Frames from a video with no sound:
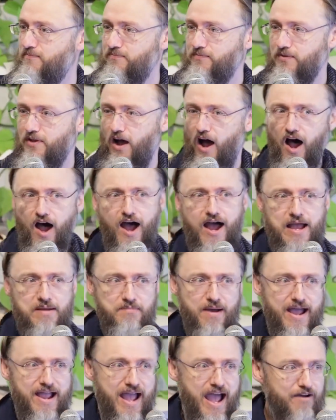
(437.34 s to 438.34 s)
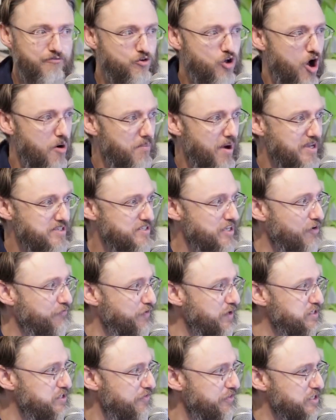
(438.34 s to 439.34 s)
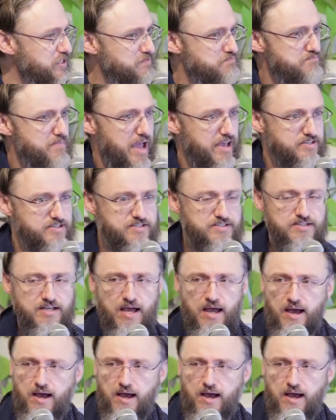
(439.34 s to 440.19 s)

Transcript: I may have got myself into this mess,